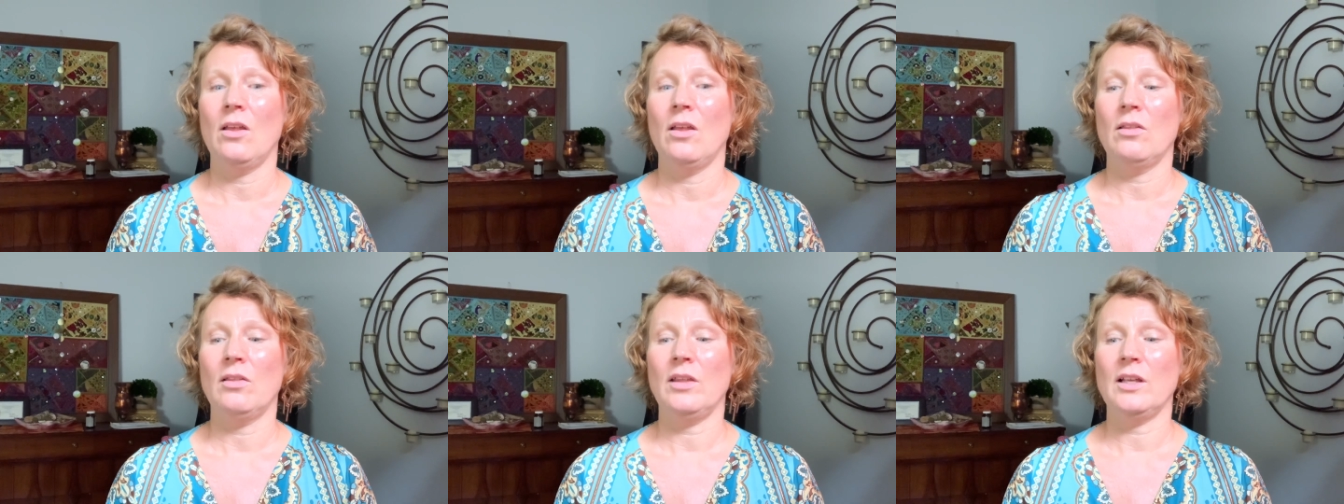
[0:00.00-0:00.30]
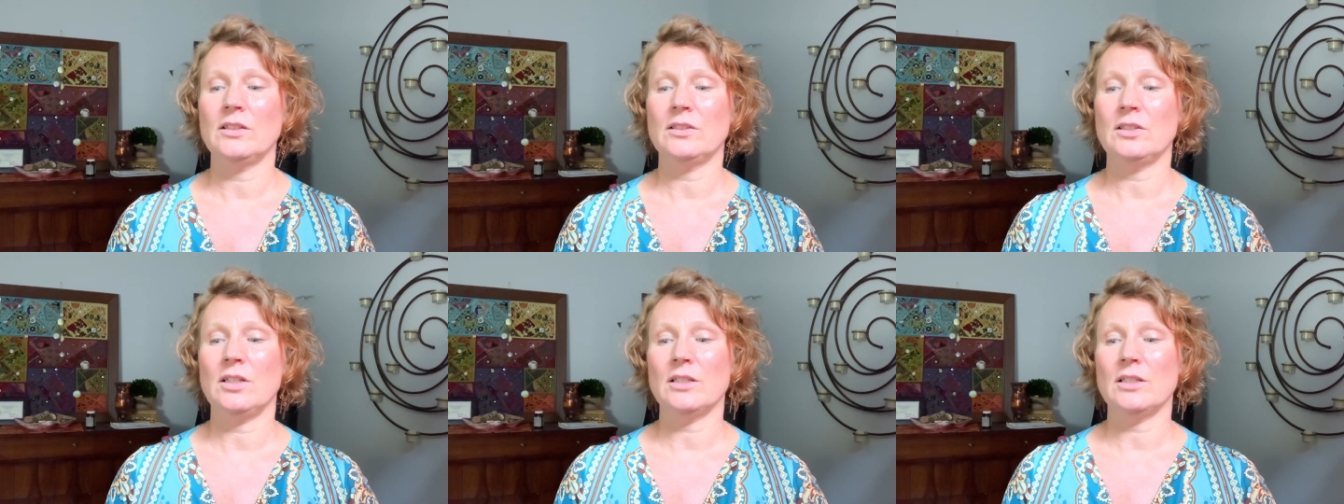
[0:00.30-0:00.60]

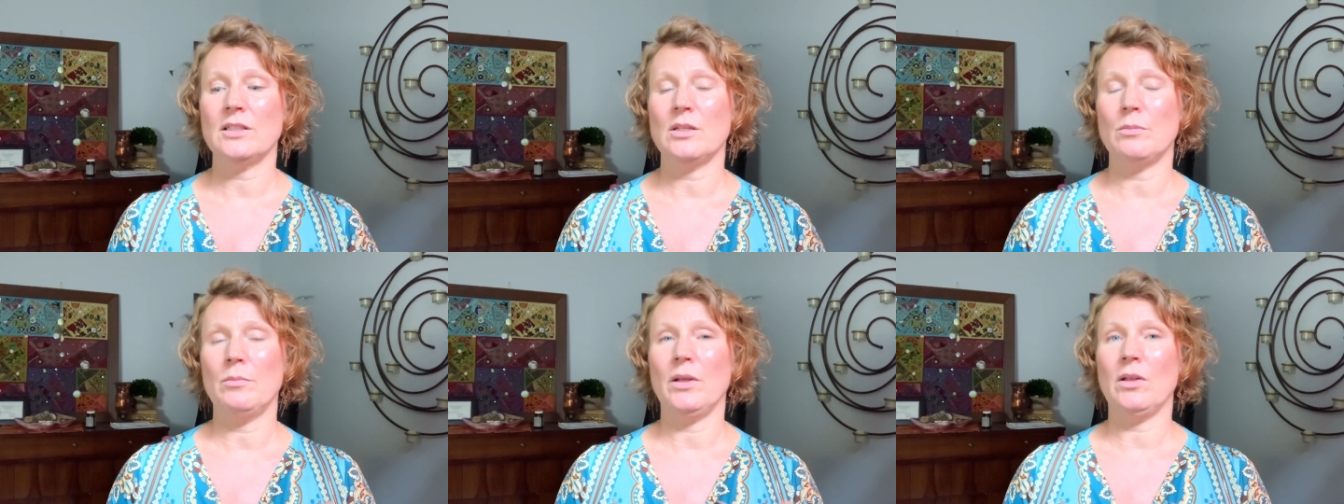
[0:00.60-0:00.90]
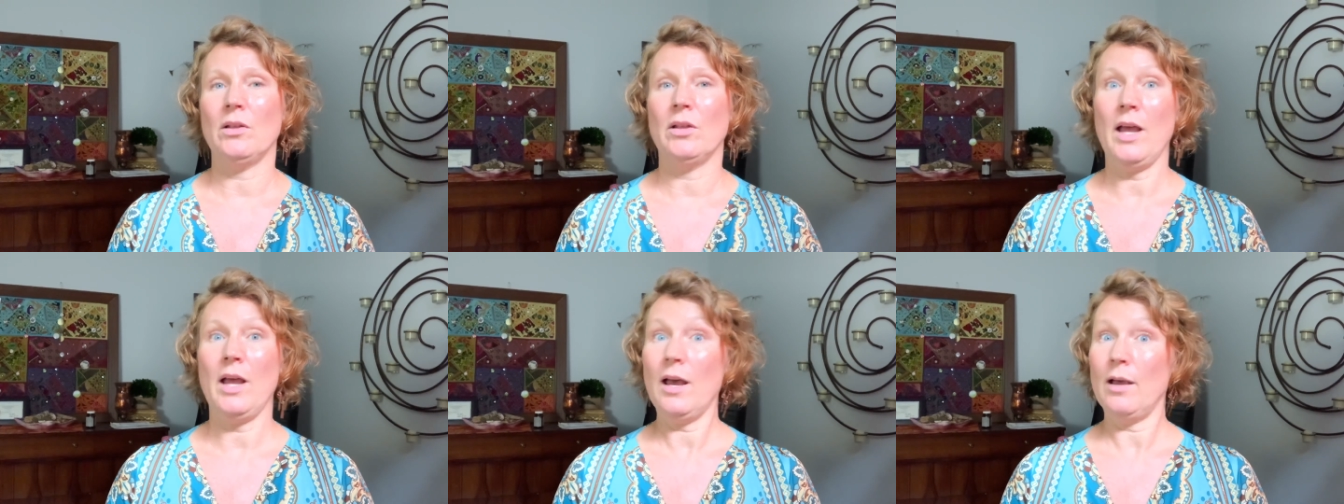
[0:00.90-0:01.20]
things start to
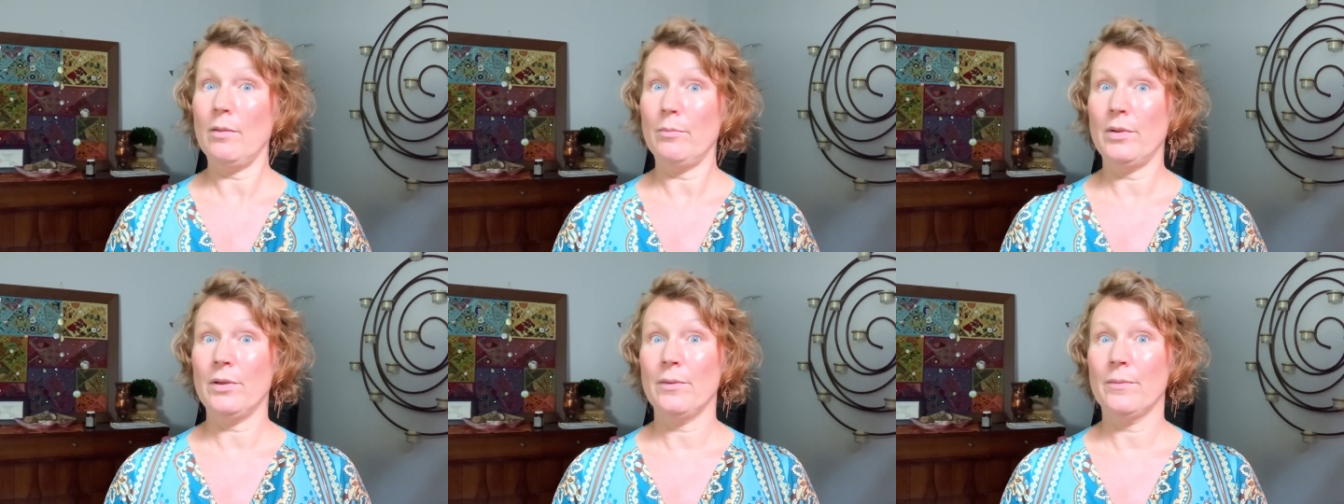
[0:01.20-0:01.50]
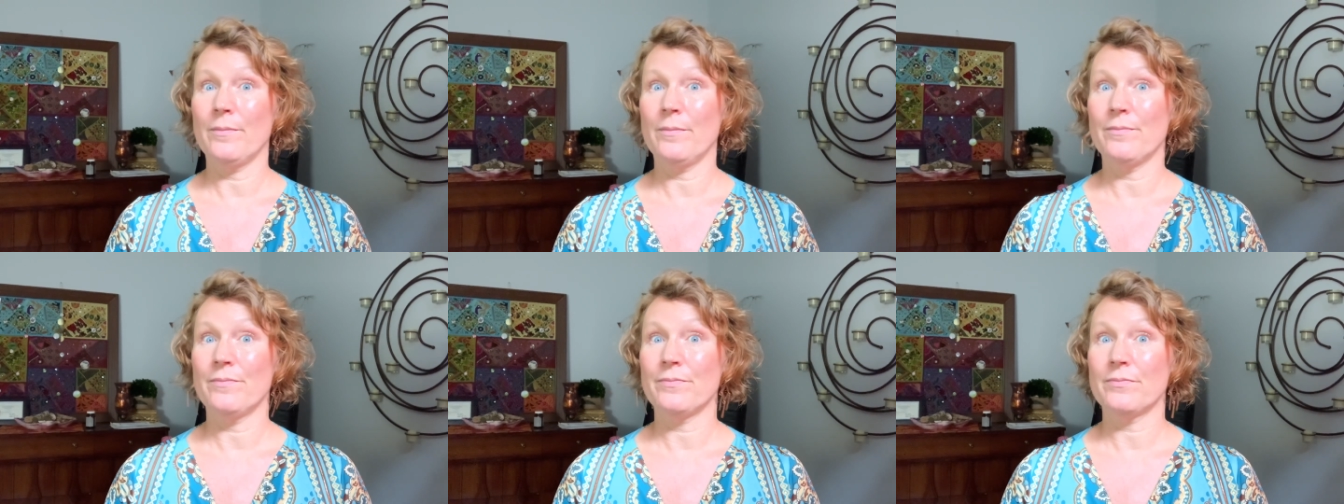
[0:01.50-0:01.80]
build up.
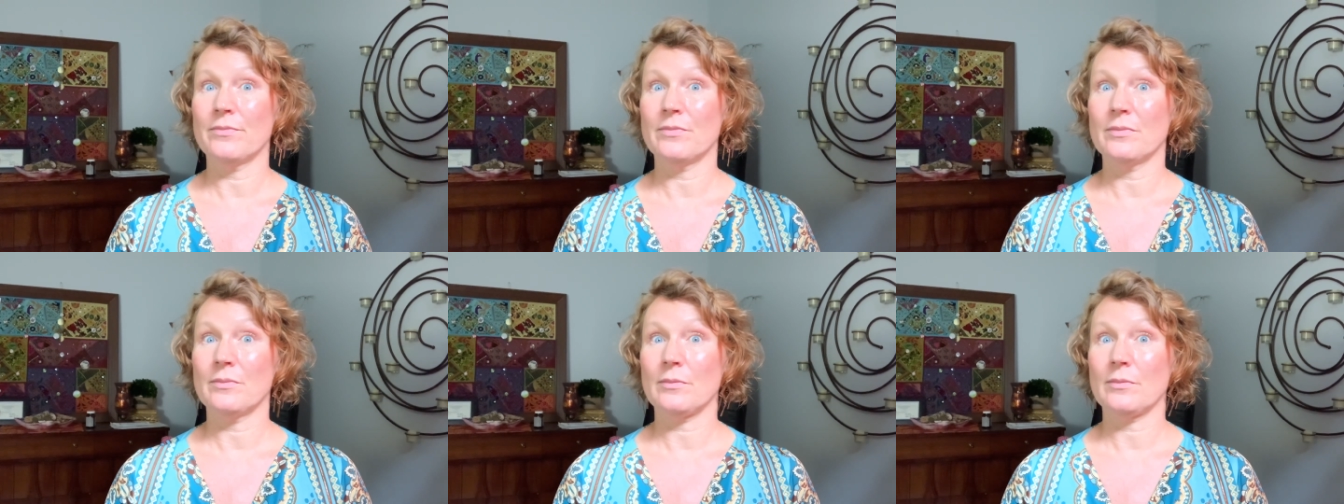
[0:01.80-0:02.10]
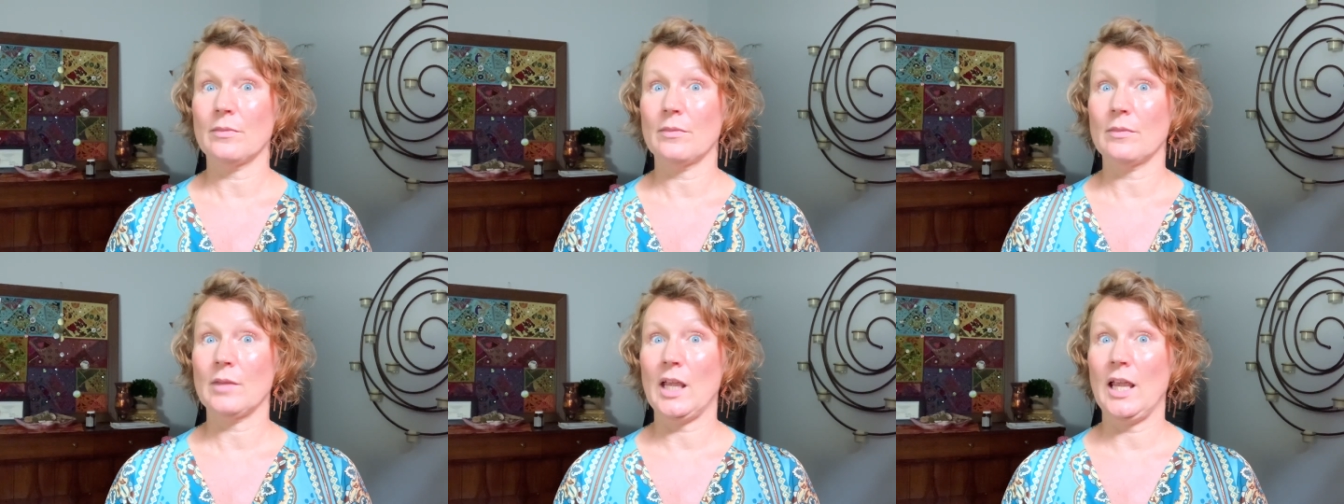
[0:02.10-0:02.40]

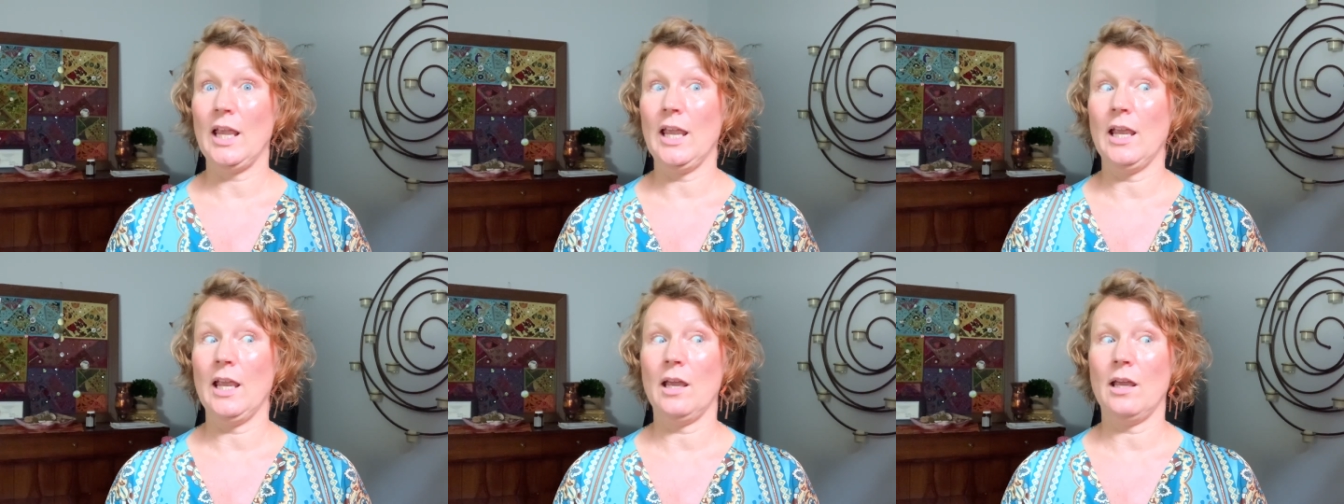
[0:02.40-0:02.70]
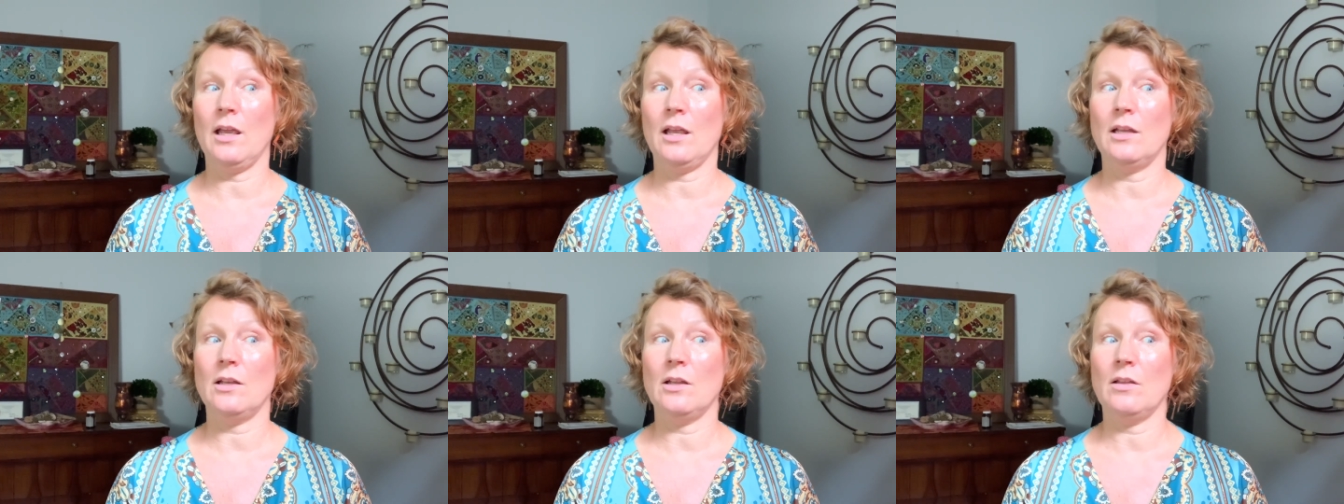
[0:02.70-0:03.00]

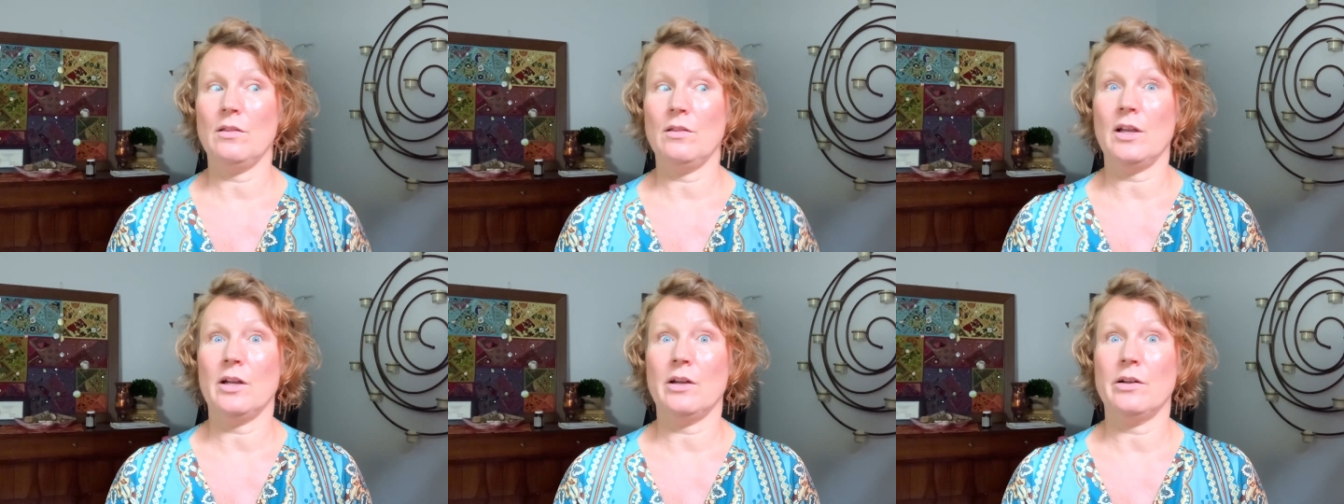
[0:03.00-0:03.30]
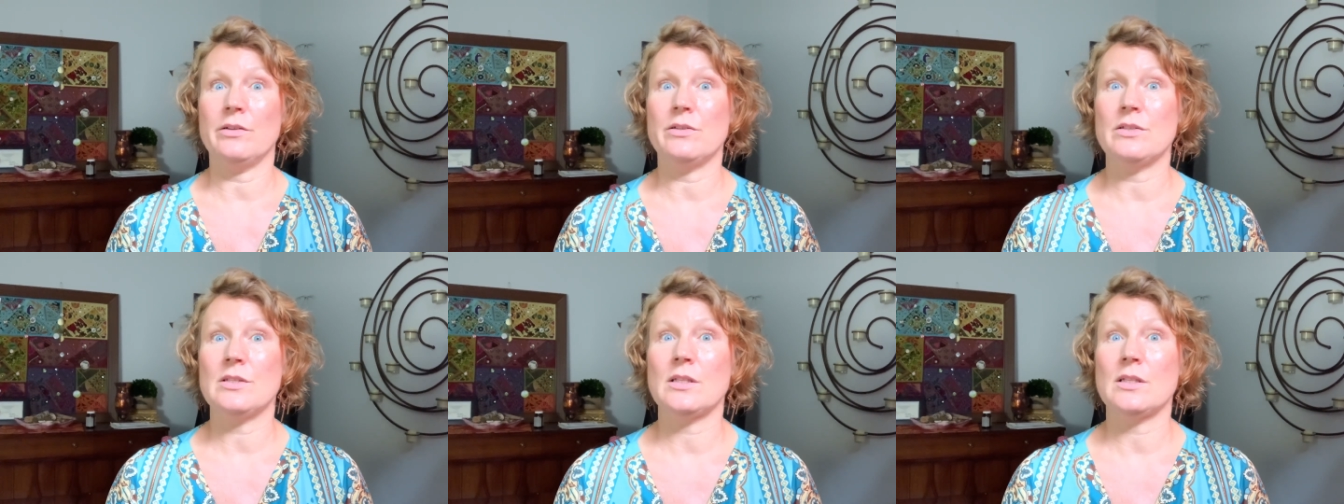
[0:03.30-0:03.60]
And
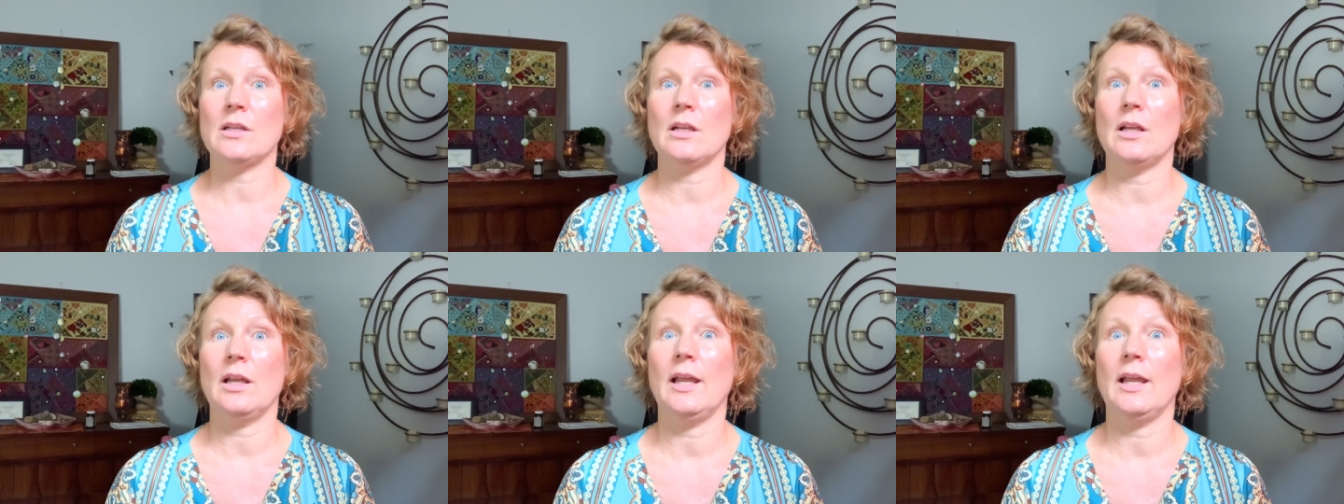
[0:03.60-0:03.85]
there's